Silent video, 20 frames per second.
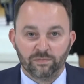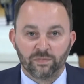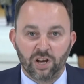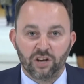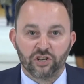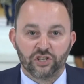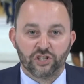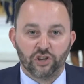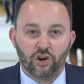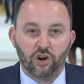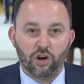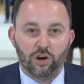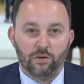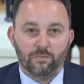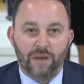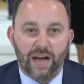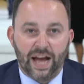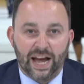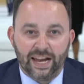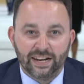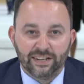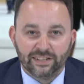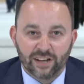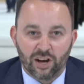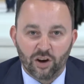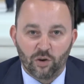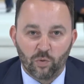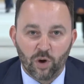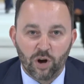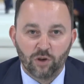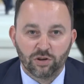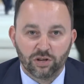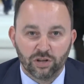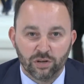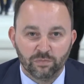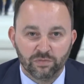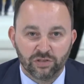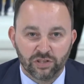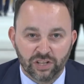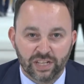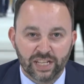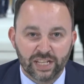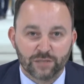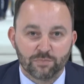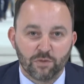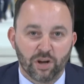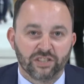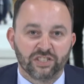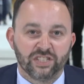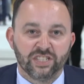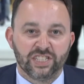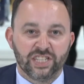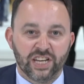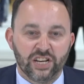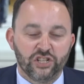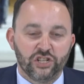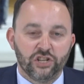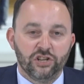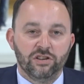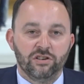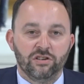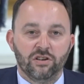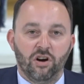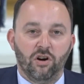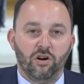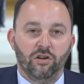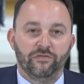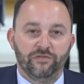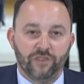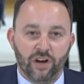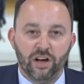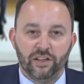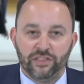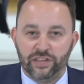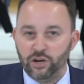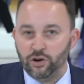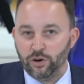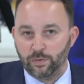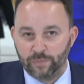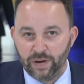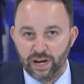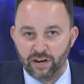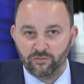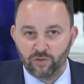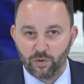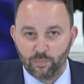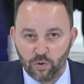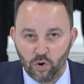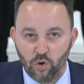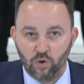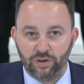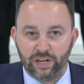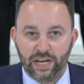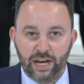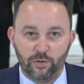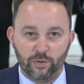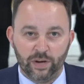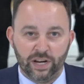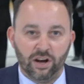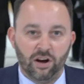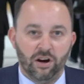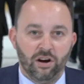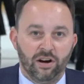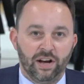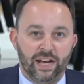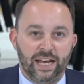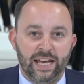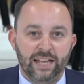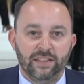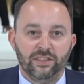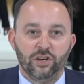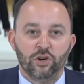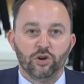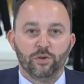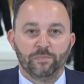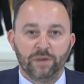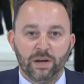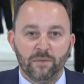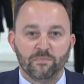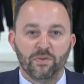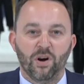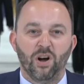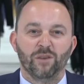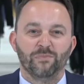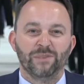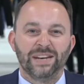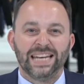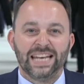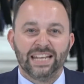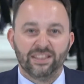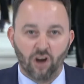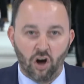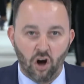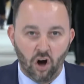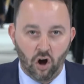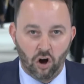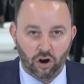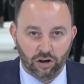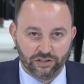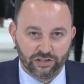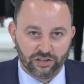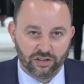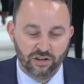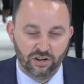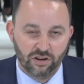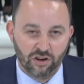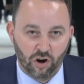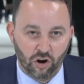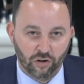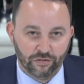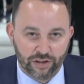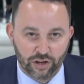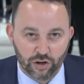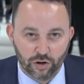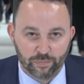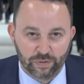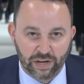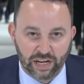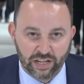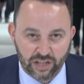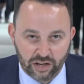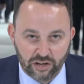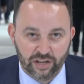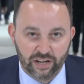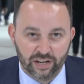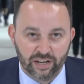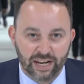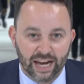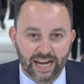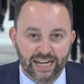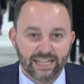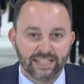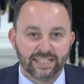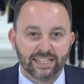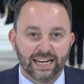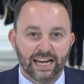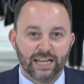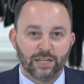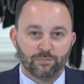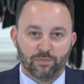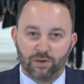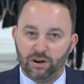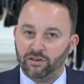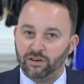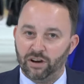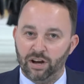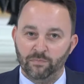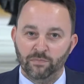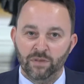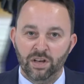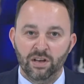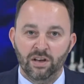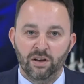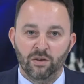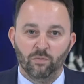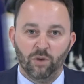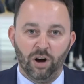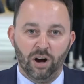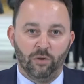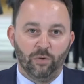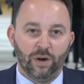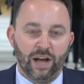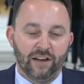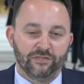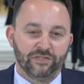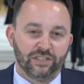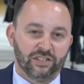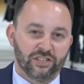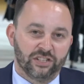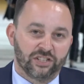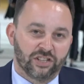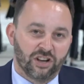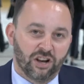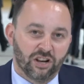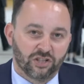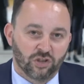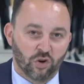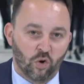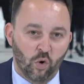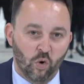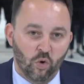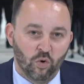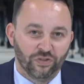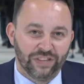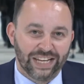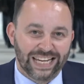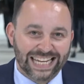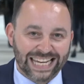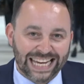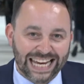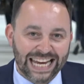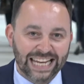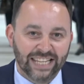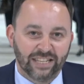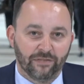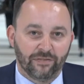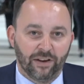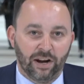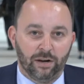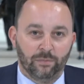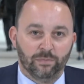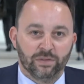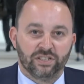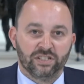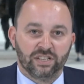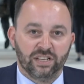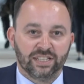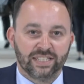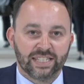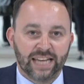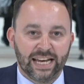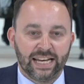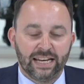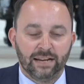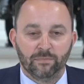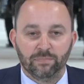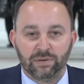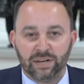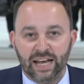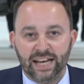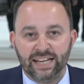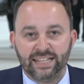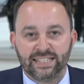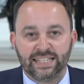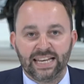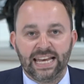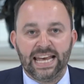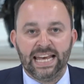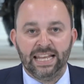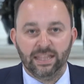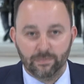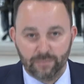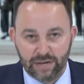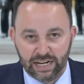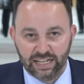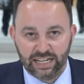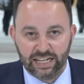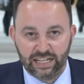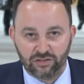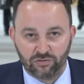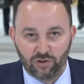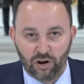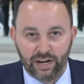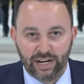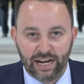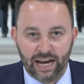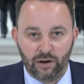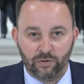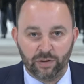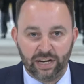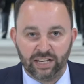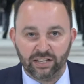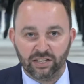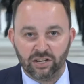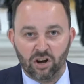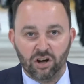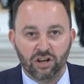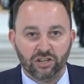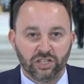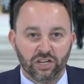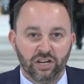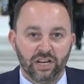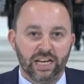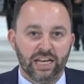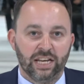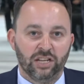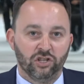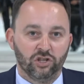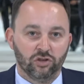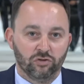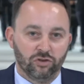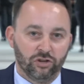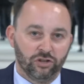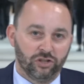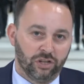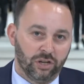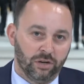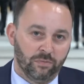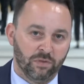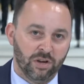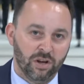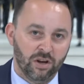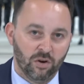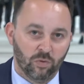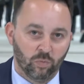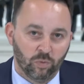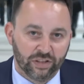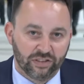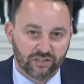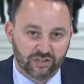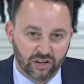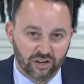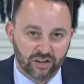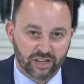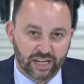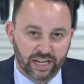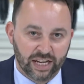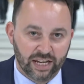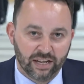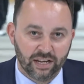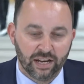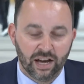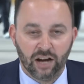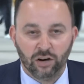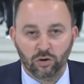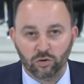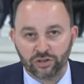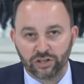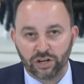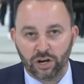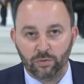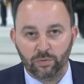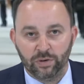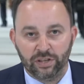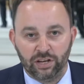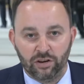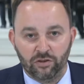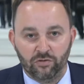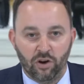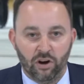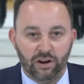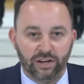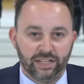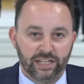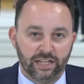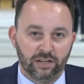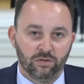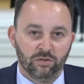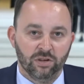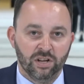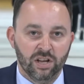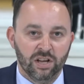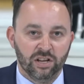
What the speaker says: Shalom and welcome to this month's edition of the European Report. Here we are in the European Parliament in the heart of the European Union. And in today's programme, well, we have to discuss all the key developments that are taking place in the Middle East right now, in Gaza, in Jerusalem, with Turkey and also with the Iran deal.